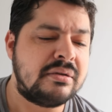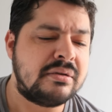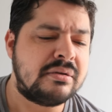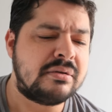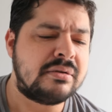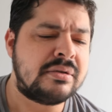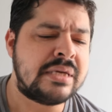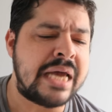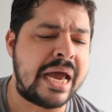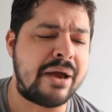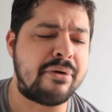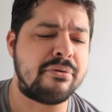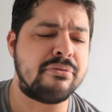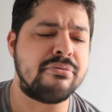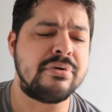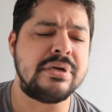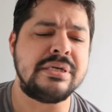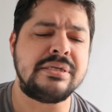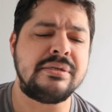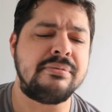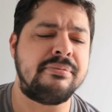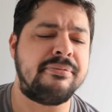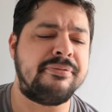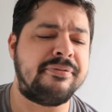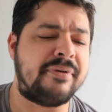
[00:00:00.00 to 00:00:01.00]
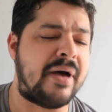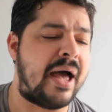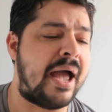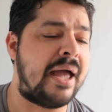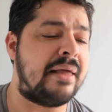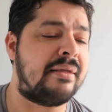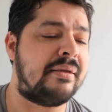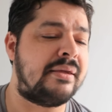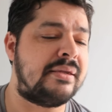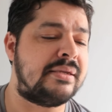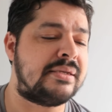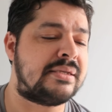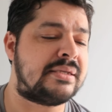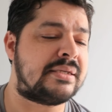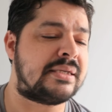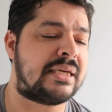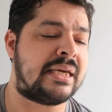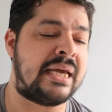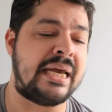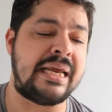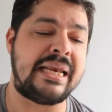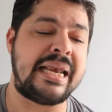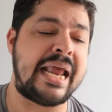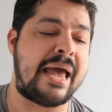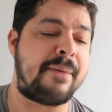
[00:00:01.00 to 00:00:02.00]
Terrorism, violence,
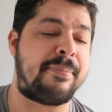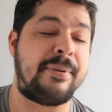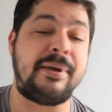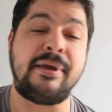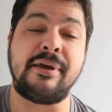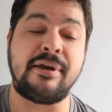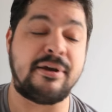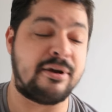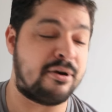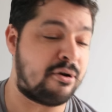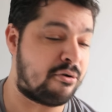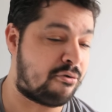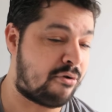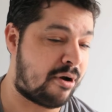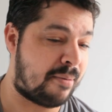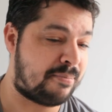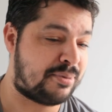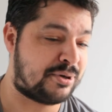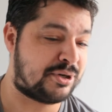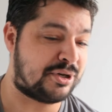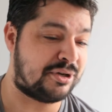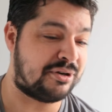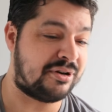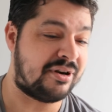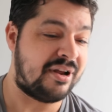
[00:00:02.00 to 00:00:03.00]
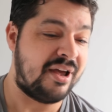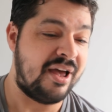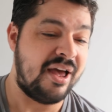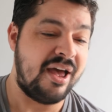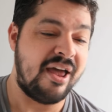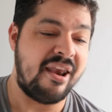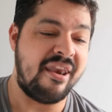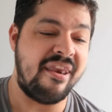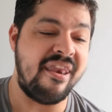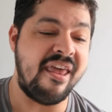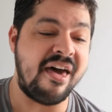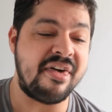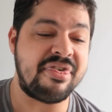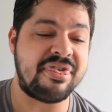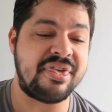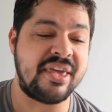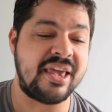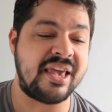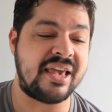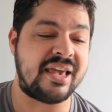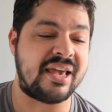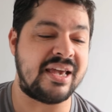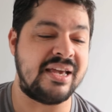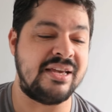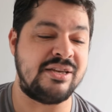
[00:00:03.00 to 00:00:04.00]
kidnapping, and corruption,
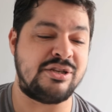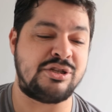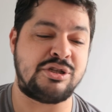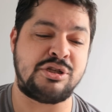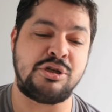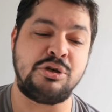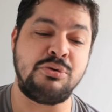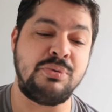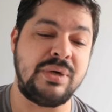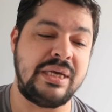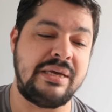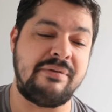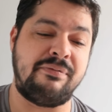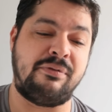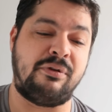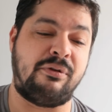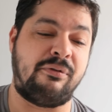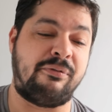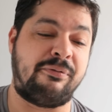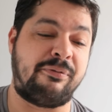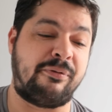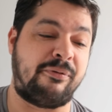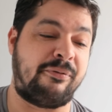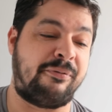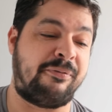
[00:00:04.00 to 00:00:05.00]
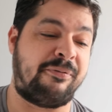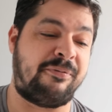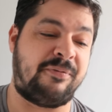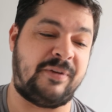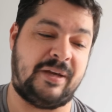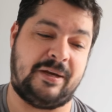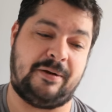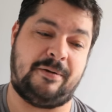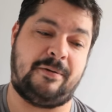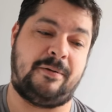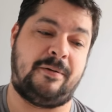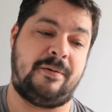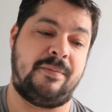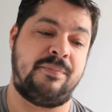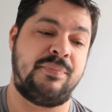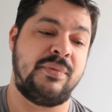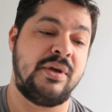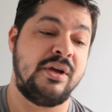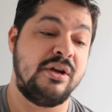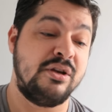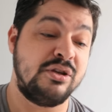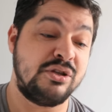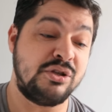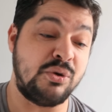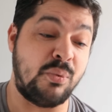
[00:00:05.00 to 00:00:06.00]
nothing is too evil for Fear.
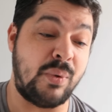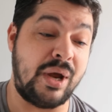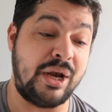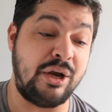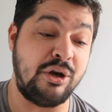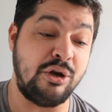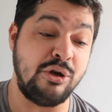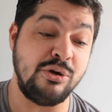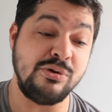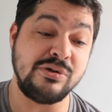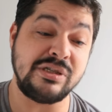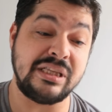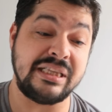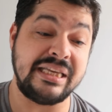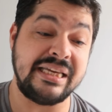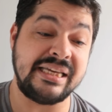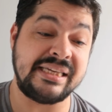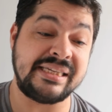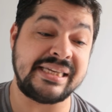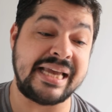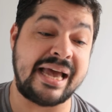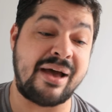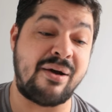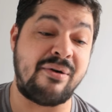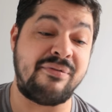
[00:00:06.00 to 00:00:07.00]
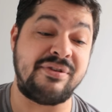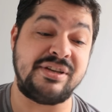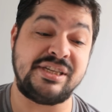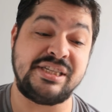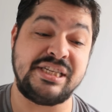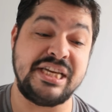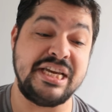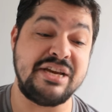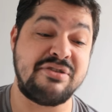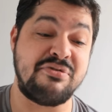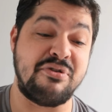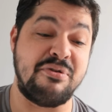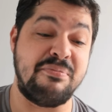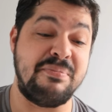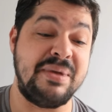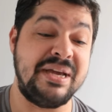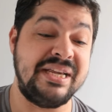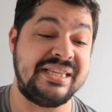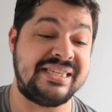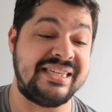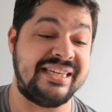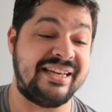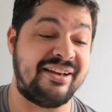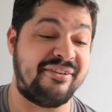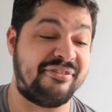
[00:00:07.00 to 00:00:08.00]
So when news leaks out of a secret
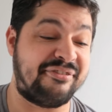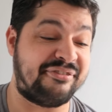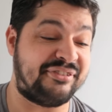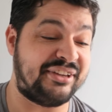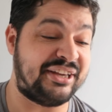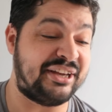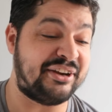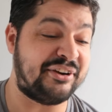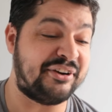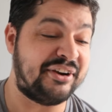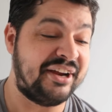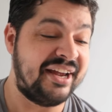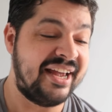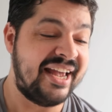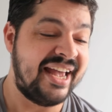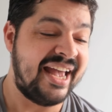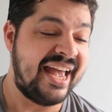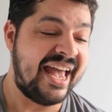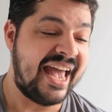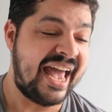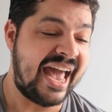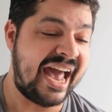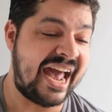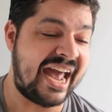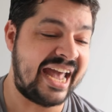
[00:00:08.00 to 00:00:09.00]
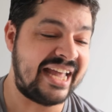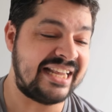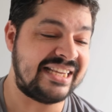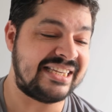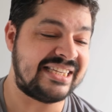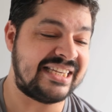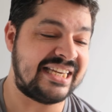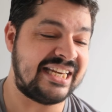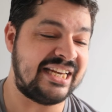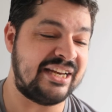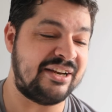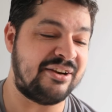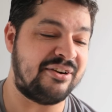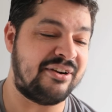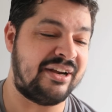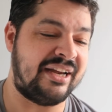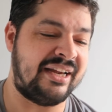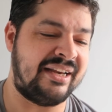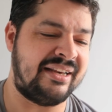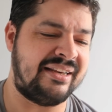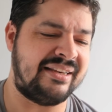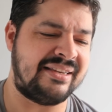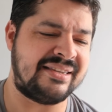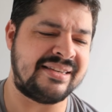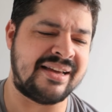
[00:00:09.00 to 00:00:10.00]
meeting of Fear heads here
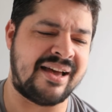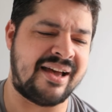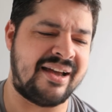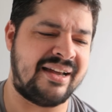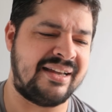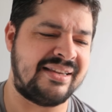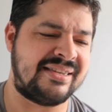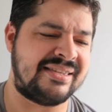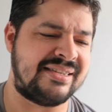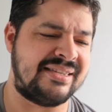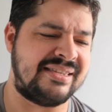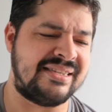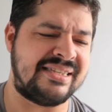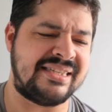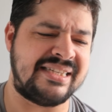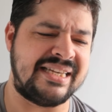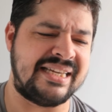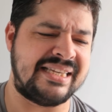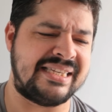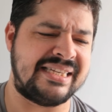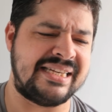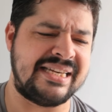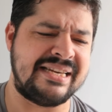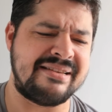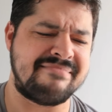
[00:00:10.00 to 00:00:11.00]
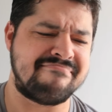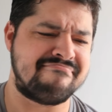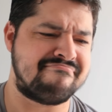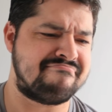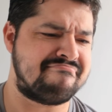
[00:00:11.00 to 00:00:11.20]
in Titan City,